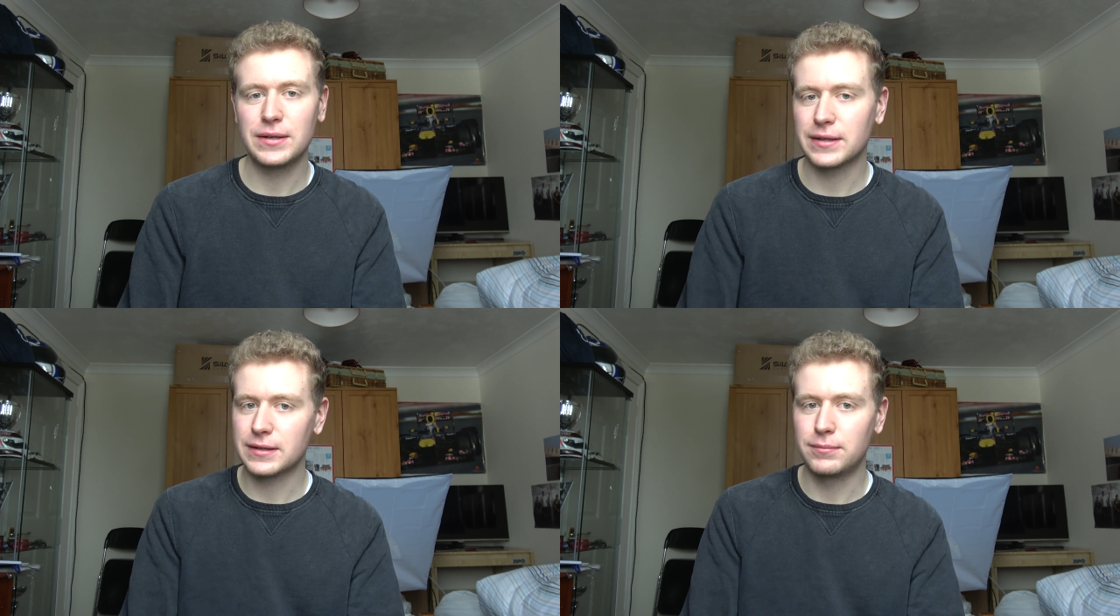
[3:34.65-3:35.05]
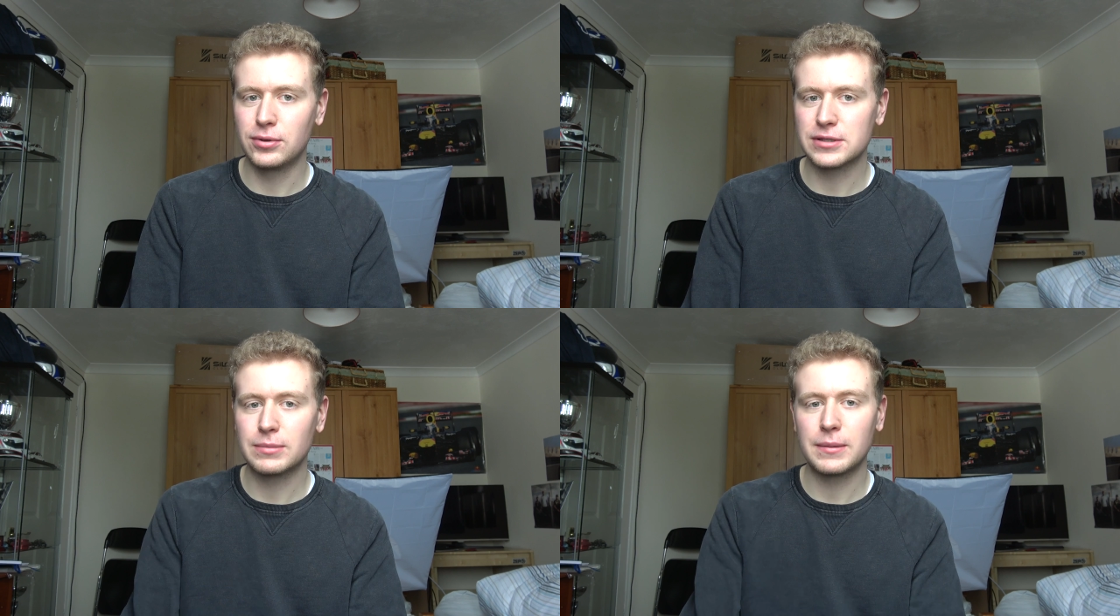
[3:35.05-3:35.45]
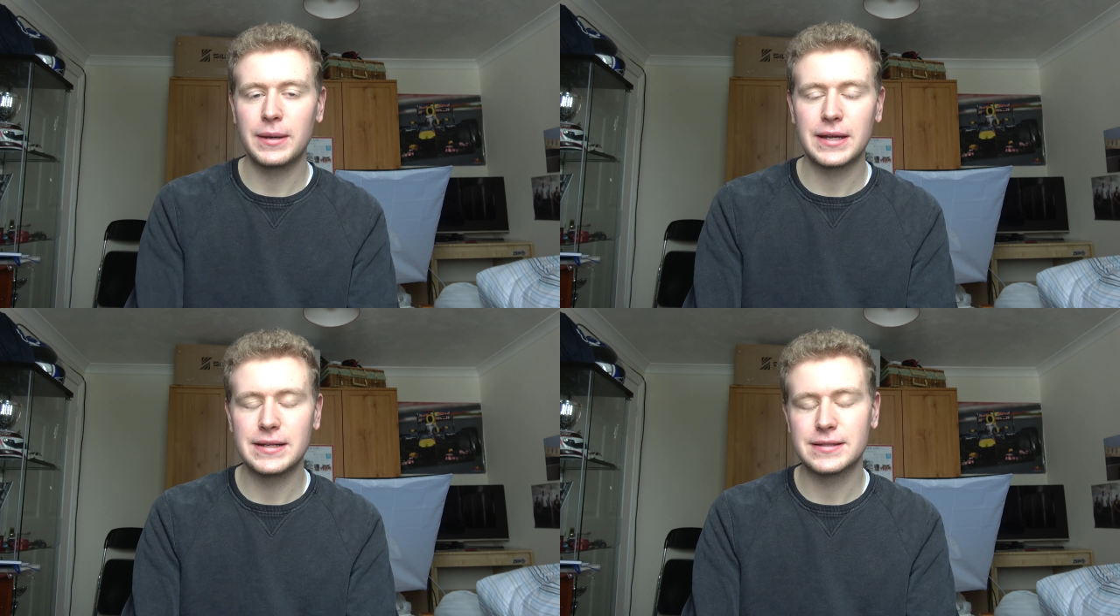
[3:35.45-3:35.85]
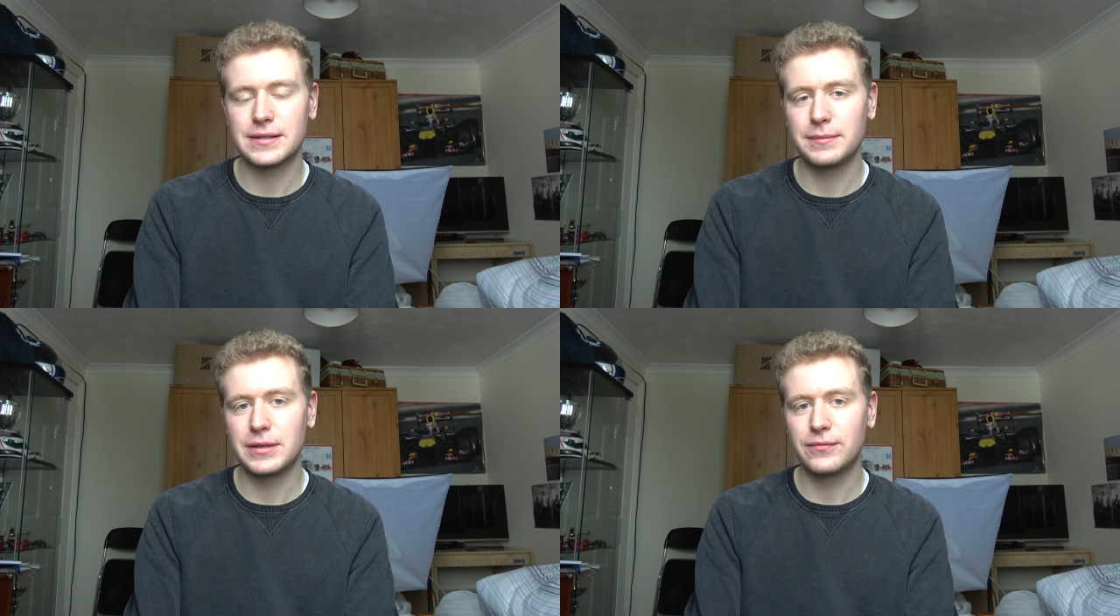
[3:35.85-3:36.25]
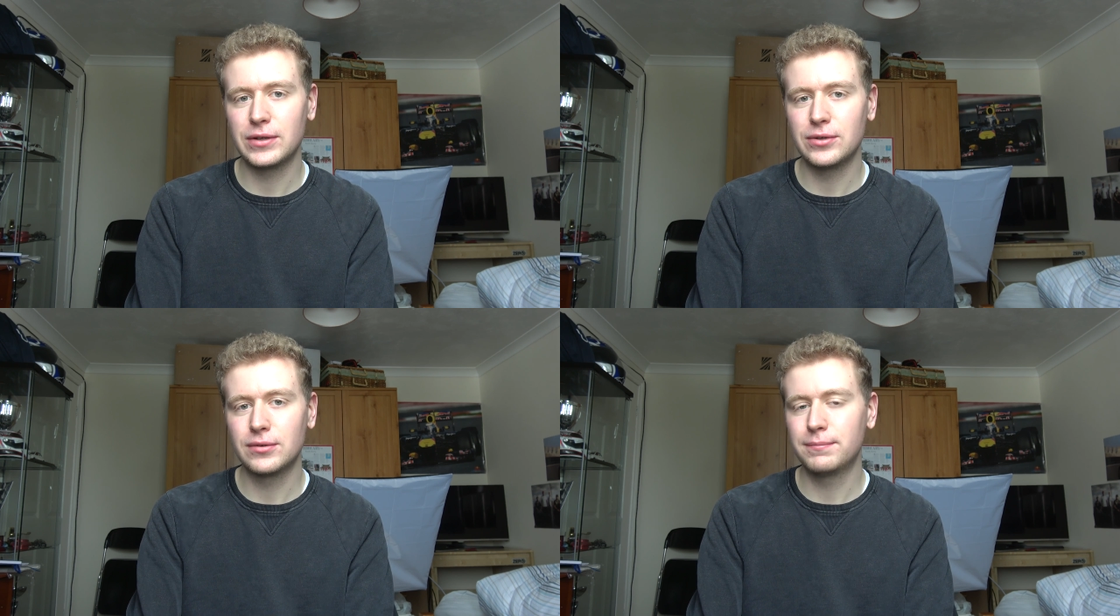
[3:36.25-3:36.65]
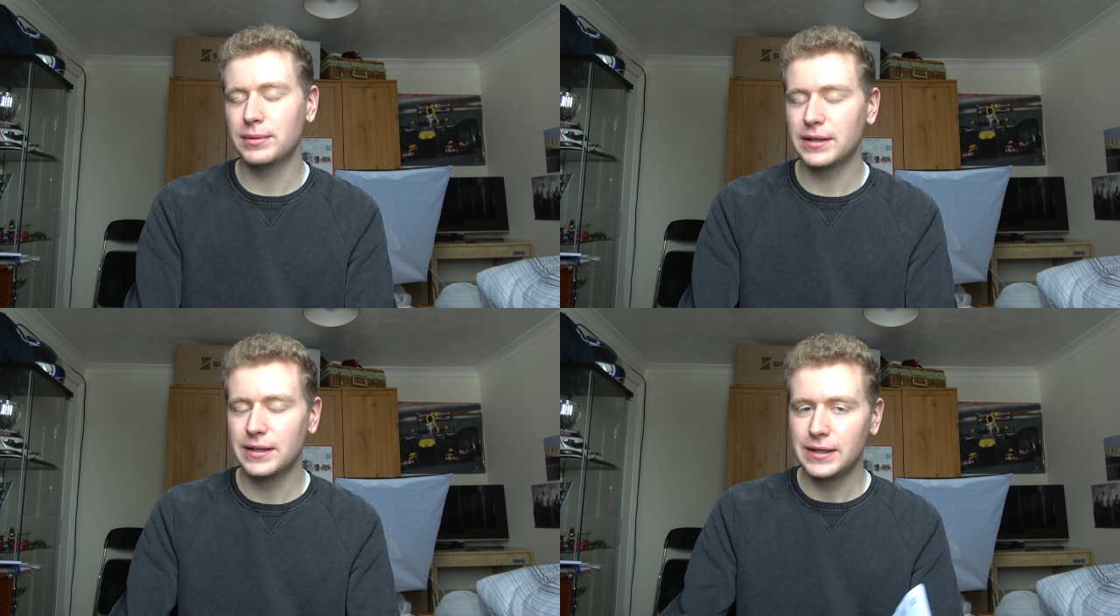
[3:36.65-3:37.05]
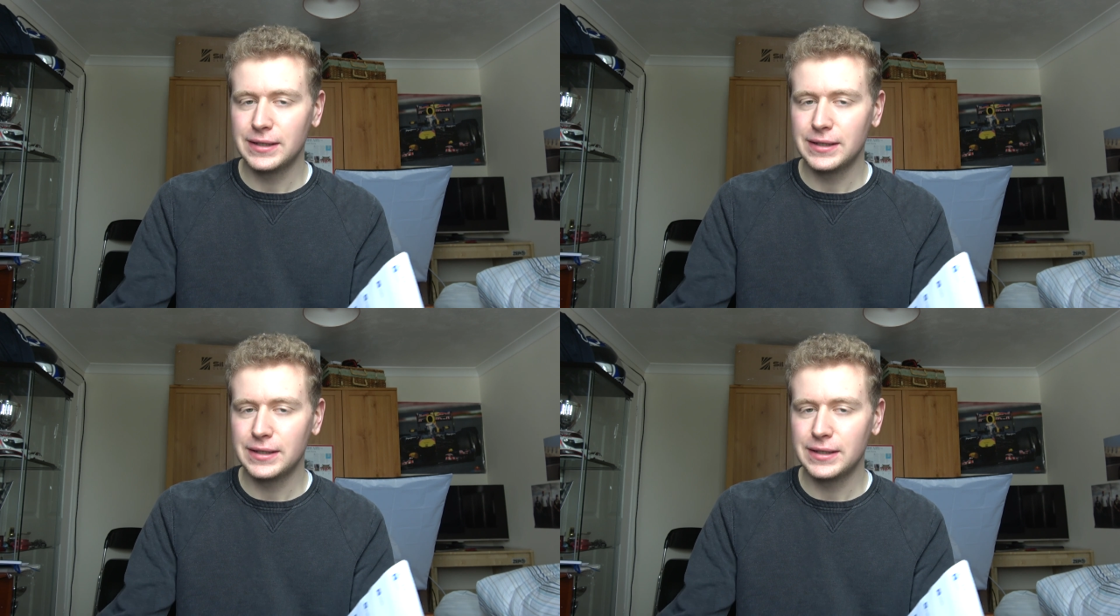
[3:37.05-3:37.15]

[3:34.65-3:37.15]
They could possibly make it into the midfield. But